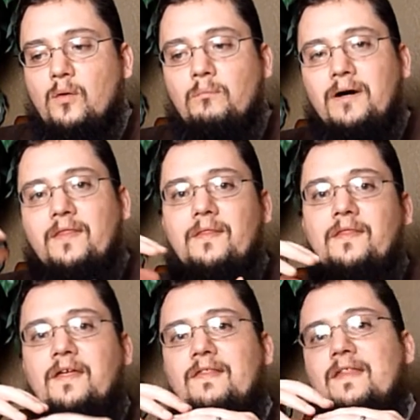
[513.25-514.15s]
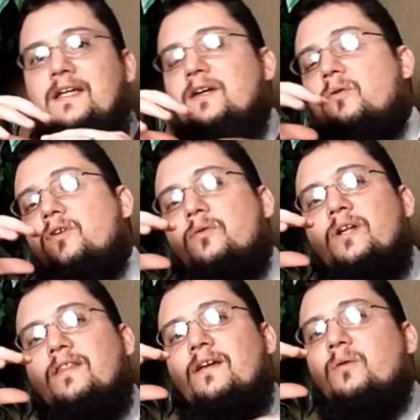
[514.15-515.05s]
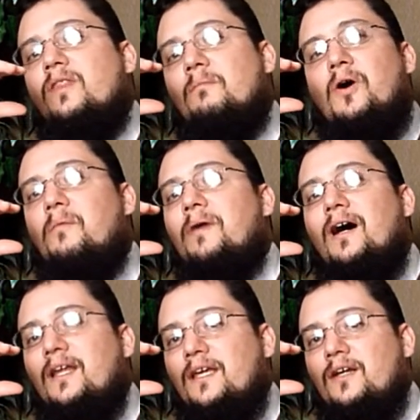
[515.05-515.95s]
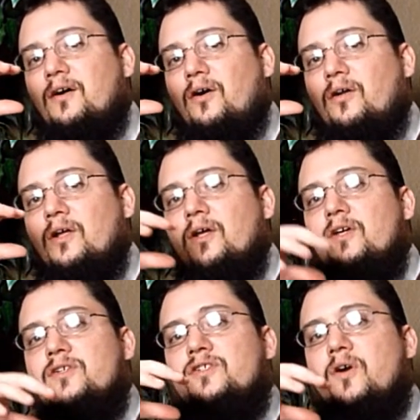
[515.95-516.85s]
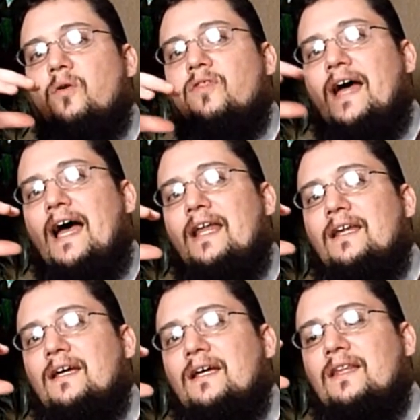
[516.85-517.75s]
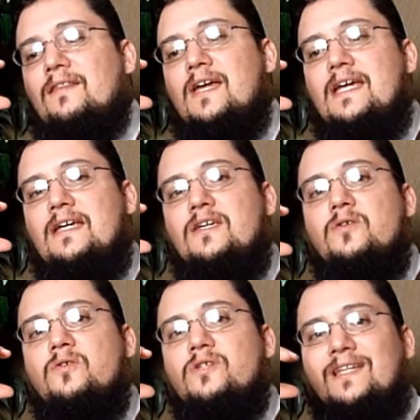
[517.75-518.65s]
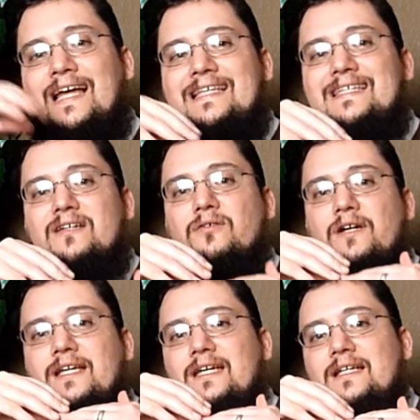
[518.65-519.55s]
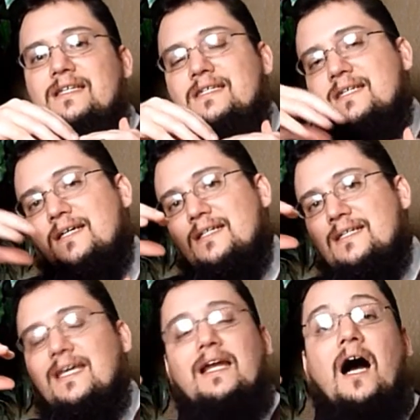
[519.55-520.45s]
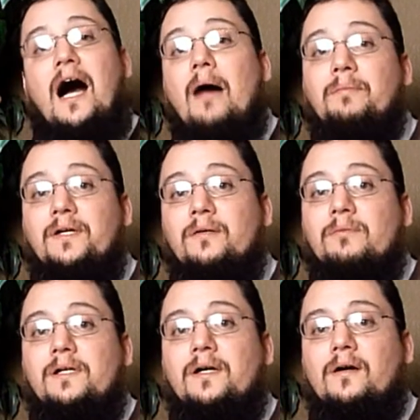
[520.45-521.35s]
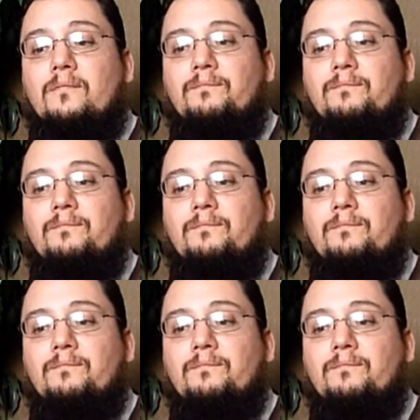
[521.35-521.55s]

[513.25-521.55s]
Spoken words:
But then they don't do anything with the malt body at all, so that they use less ingredients to get a hoppier beer.